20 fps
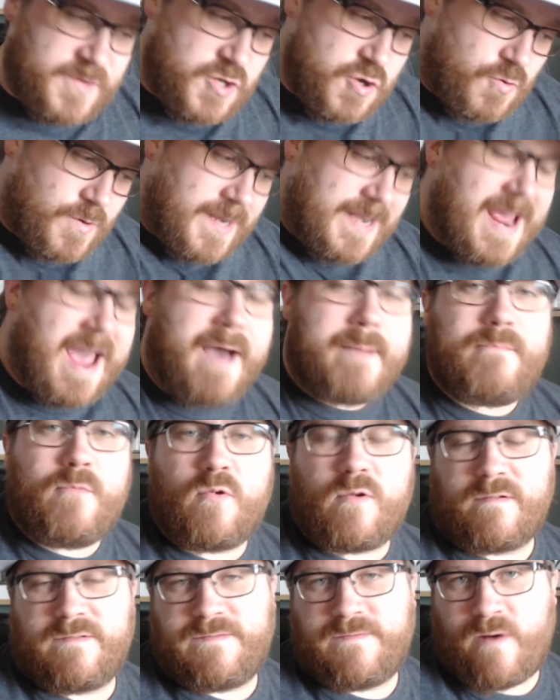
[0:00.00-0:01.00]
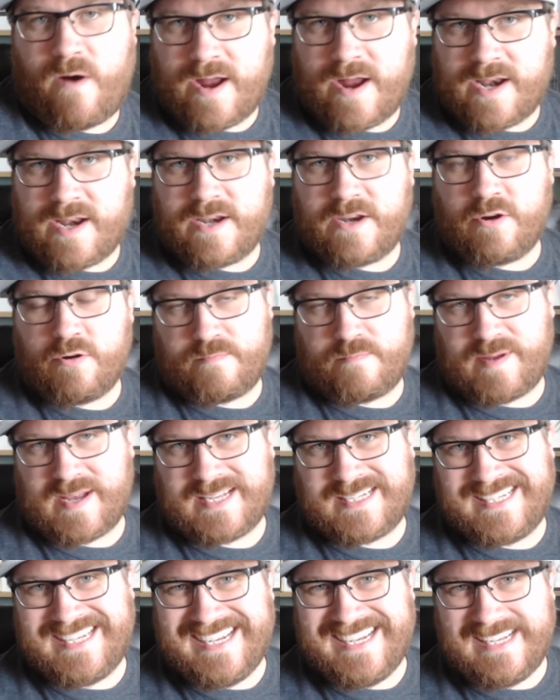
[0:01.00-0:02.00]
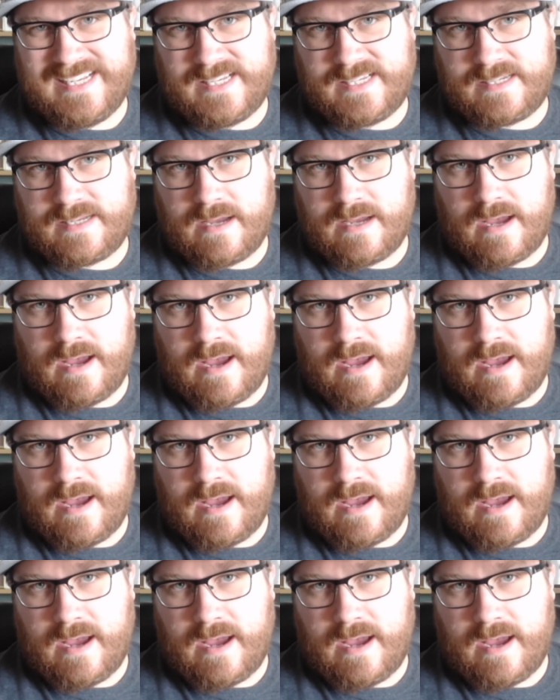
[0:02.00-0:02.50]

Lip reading: you can have more fun in your business,